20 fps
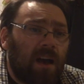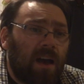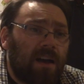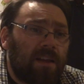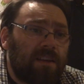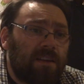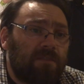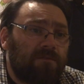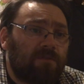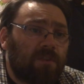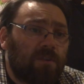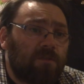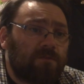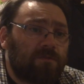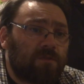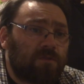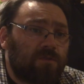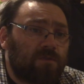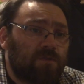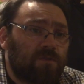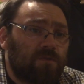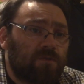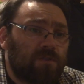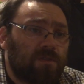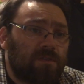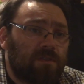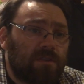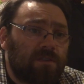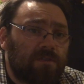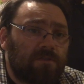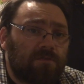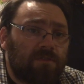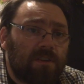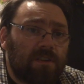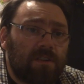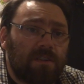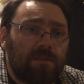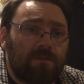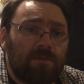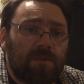And it involves all sorts of things
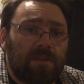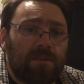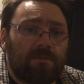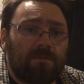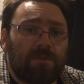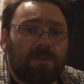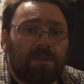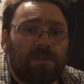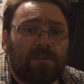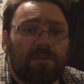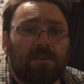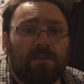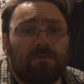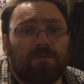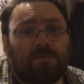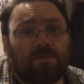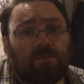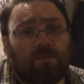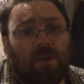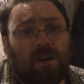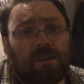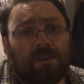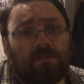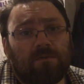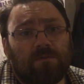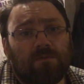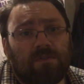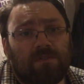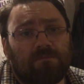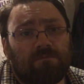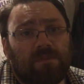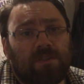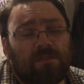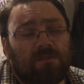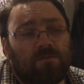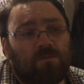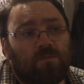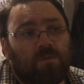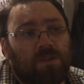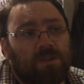really. We, we go to Wales and meet
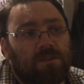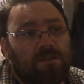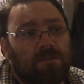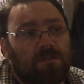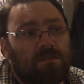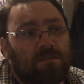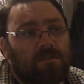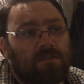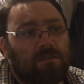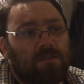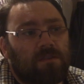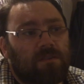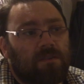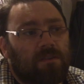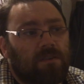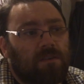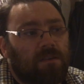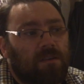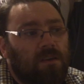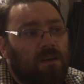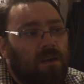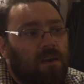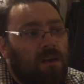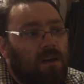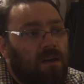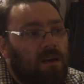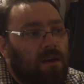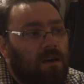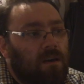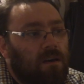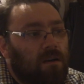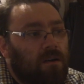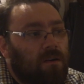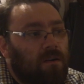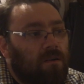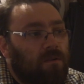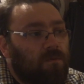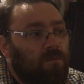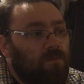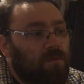some witches.
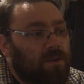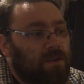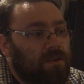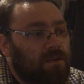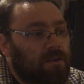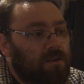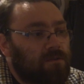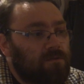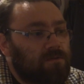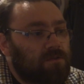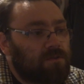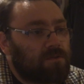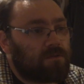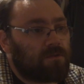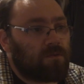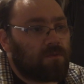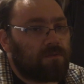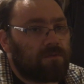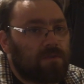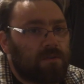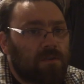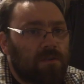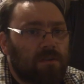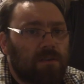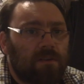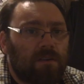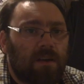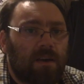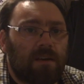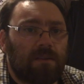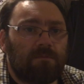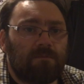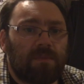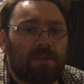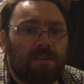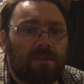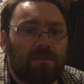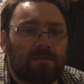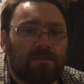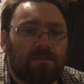Uh, we go to Norfolk and
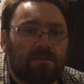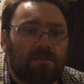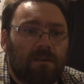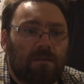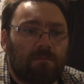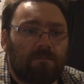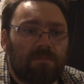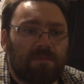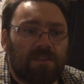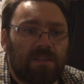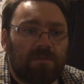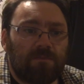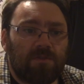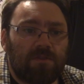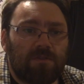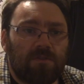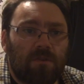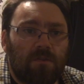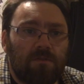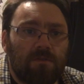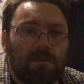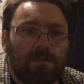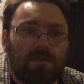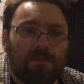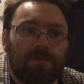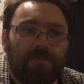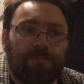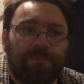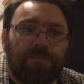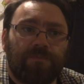meet some demon dogs.